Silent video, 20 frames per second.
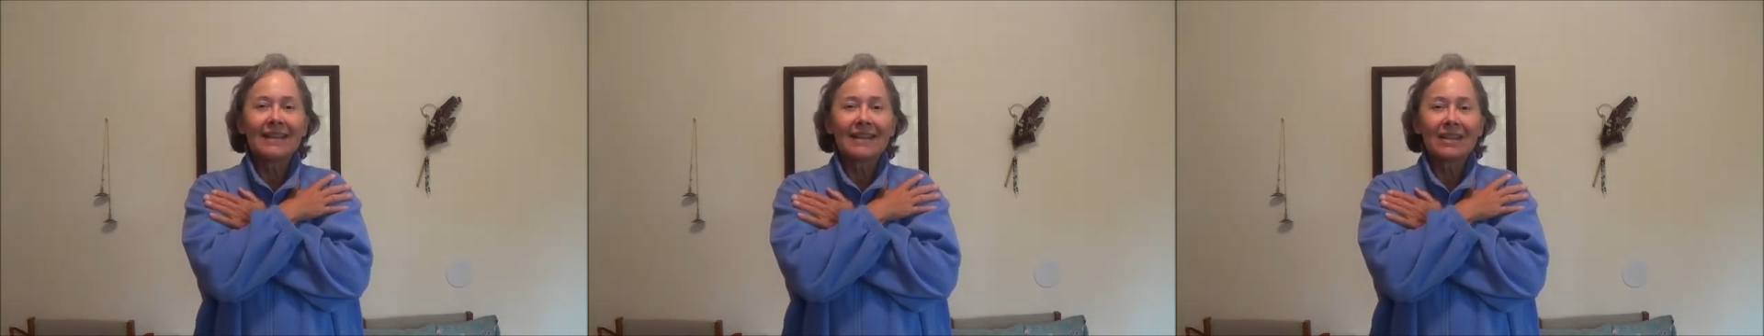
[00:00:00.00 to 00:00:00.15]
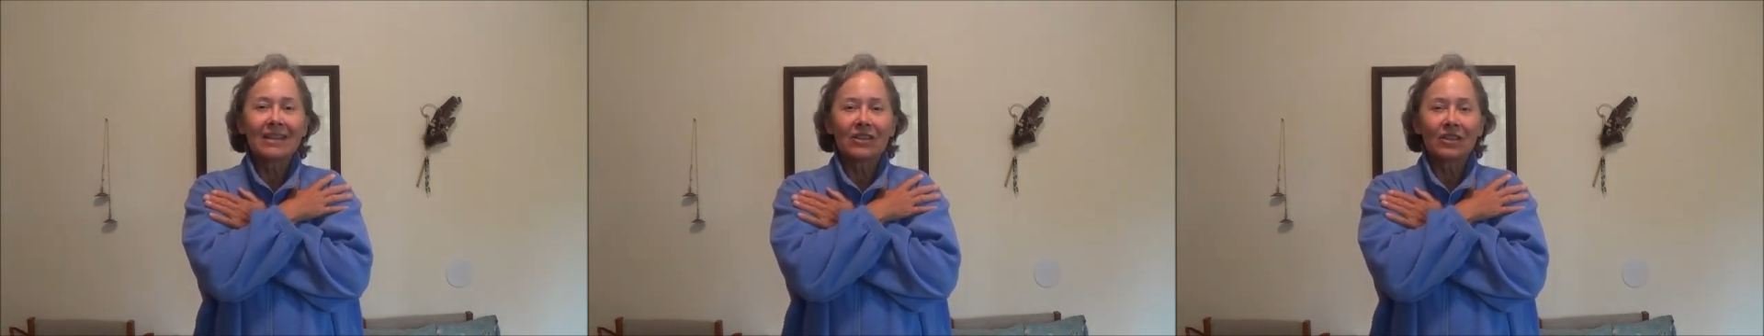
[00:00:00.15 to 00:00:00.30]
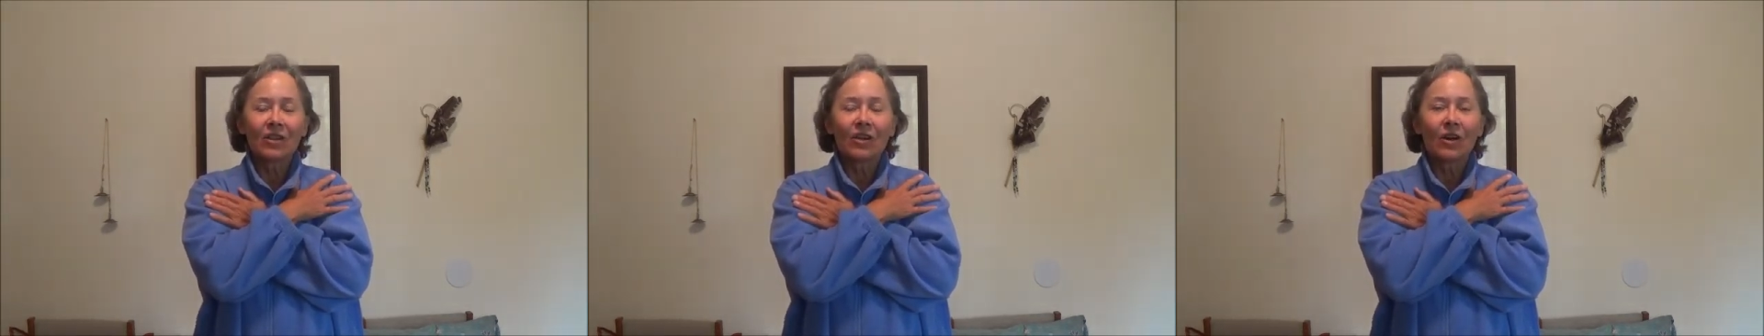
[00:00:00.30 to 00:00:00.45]

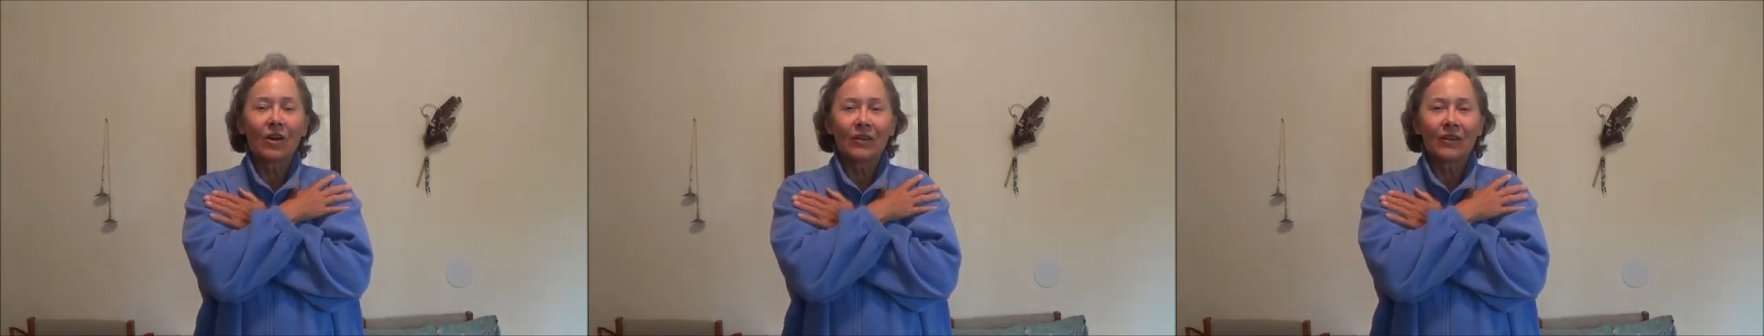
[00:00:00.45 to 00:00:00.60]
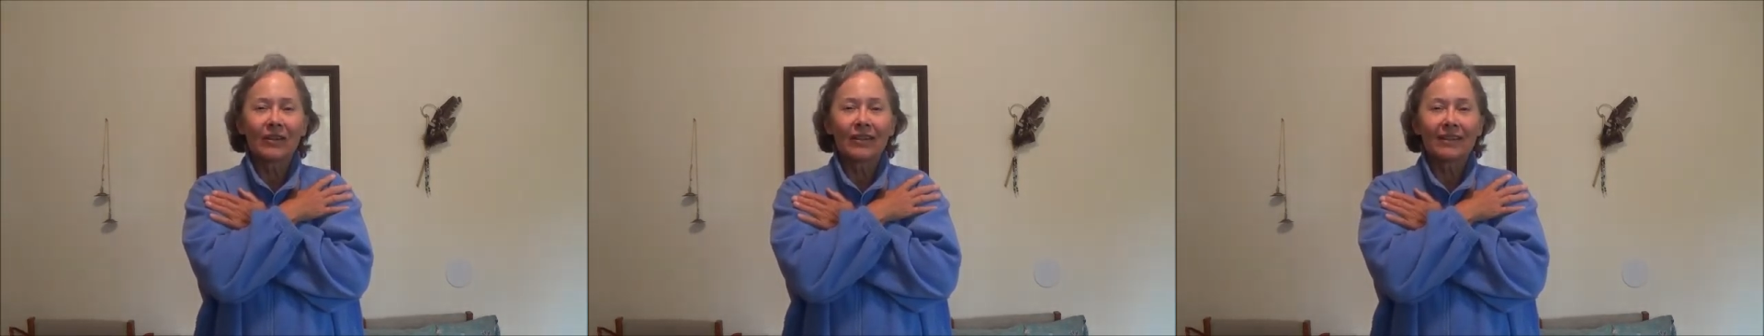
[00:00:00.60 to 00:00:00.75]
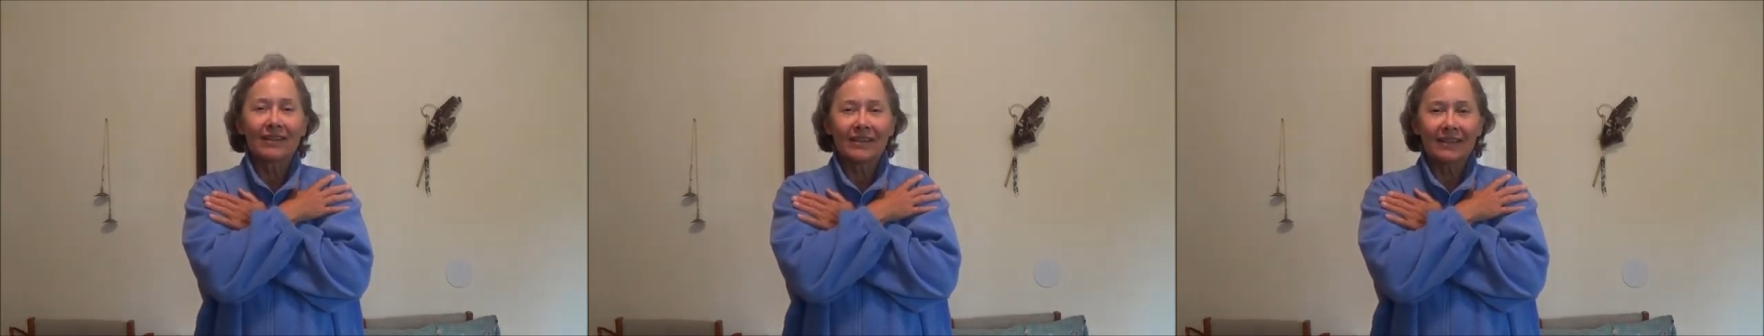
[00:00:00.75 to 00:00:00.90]
is
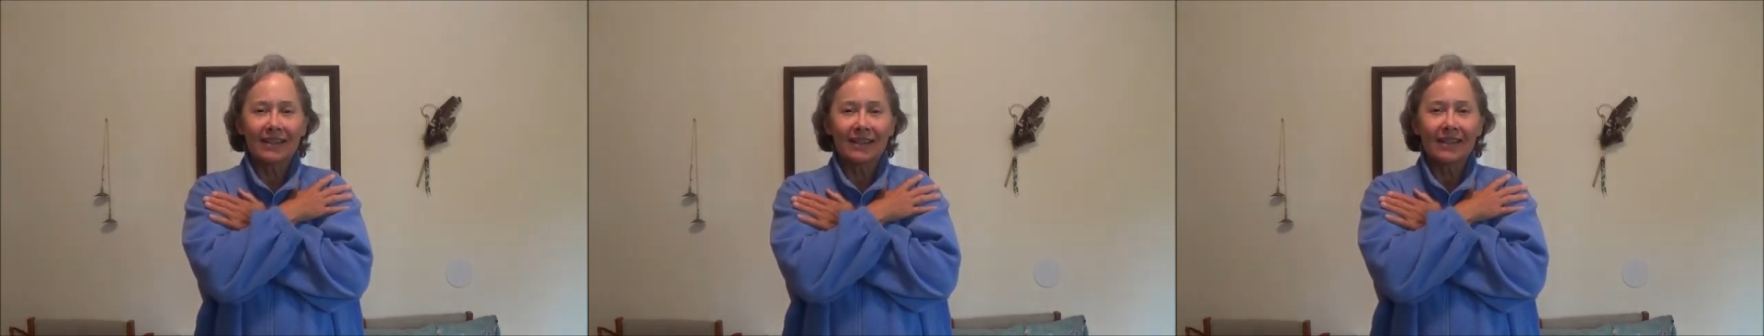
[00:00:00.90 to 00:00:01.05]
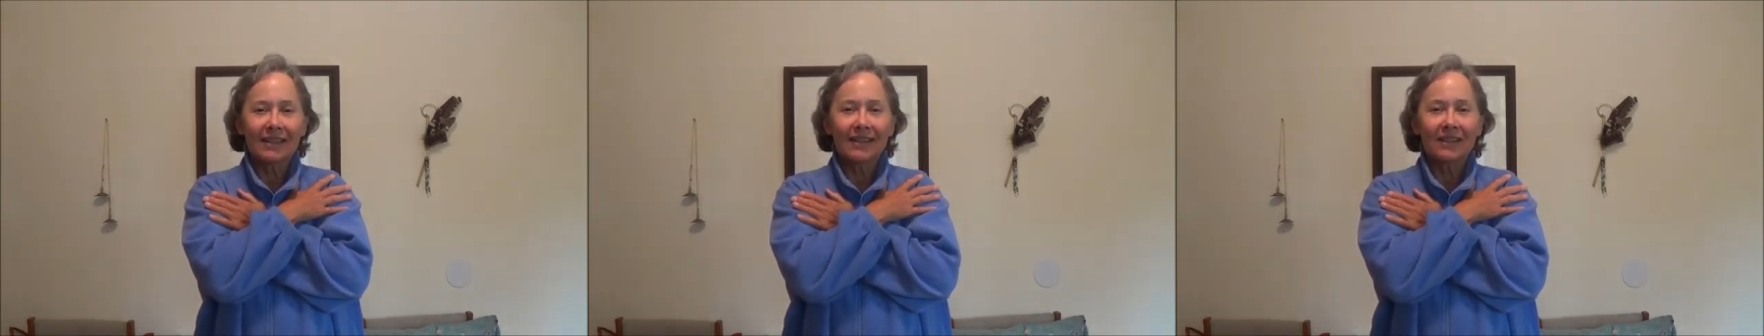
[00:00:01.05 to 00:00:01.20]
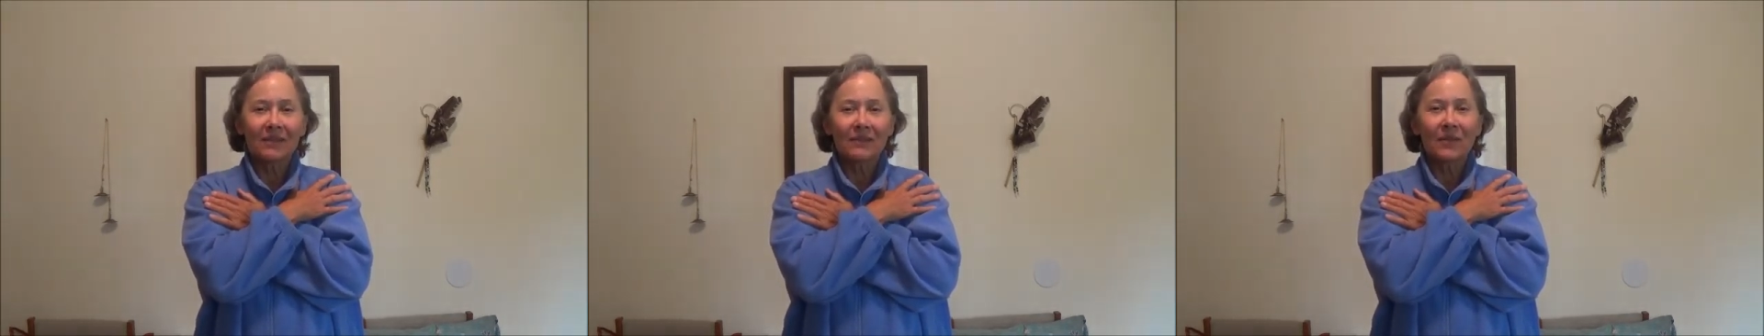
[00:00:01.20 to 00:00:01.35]
called the
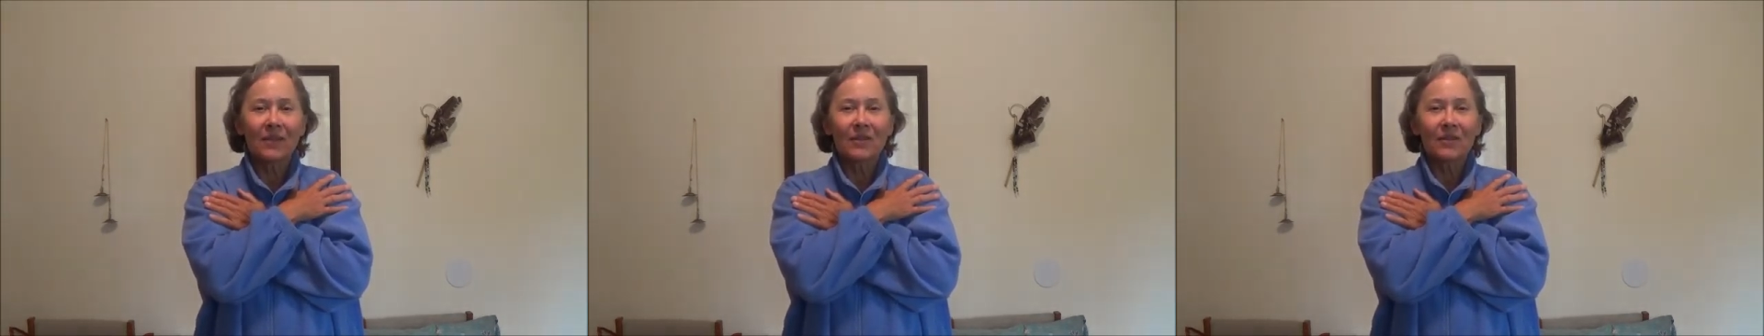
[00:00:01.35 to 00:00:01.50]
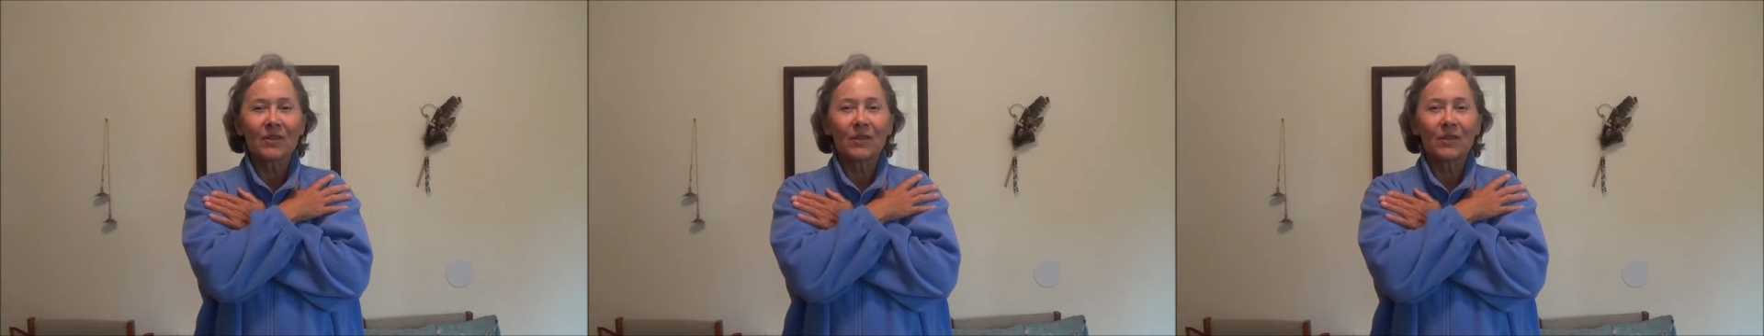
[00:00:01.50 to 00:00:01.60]
seat of the